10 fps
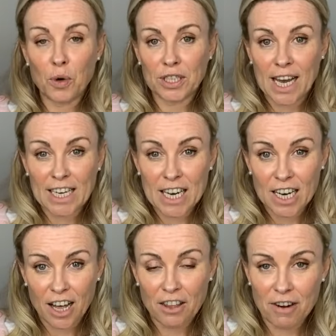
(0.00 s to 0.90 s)
if you want to add
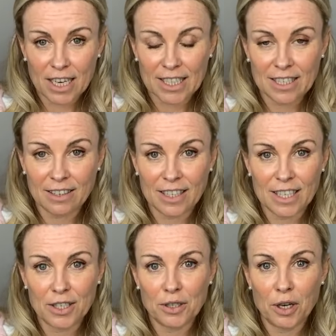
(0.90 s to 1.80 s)
another
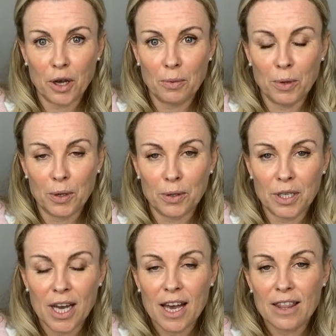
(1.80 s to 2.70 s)
exercise into low
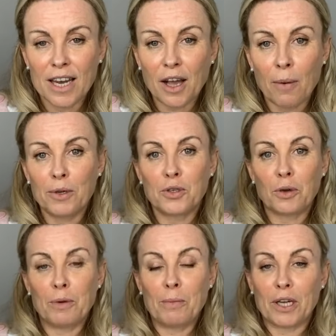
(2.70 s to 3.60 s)
mood, then come and
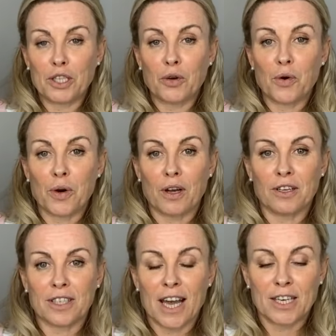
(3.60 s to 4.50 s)
join me in my Qigong
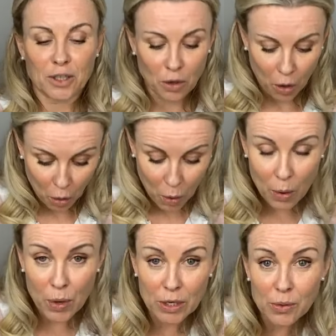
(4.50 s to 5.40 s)
class at 8 o'clock,
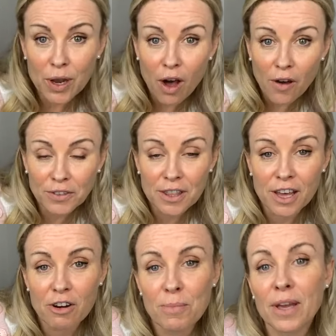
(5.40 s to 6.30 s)
where we do laughter
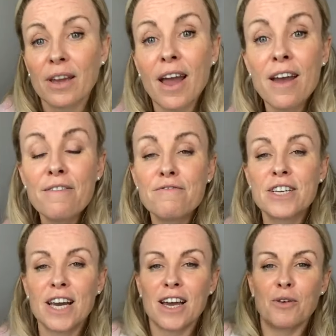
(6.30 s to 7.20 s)
therapy
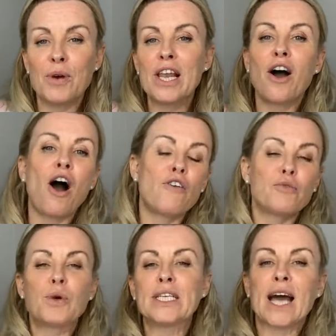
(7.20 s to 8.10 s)
every day. We
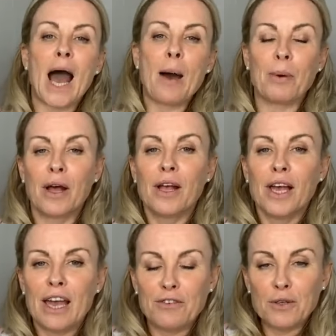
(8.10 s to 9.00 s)
laugh and we tap.
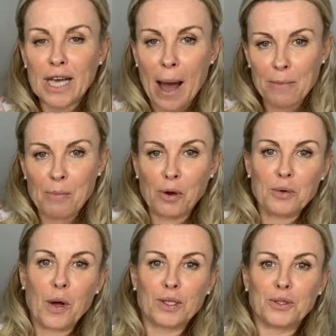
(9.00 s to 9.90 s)
If you tap the
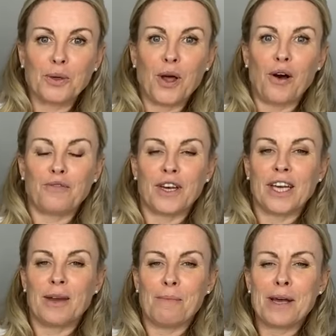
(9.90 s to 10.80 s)
body whilst you're
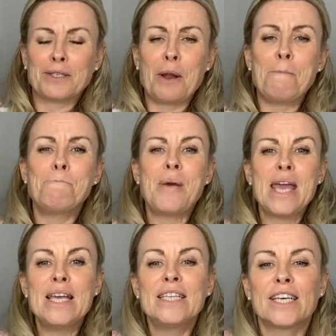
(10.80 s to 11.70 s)
laughing, it has an
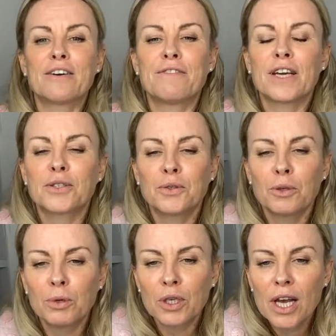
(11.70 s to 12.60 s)
amazing effect on
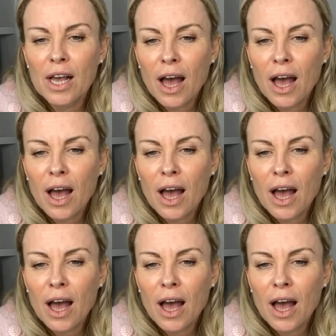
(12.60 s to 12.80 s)
your mood.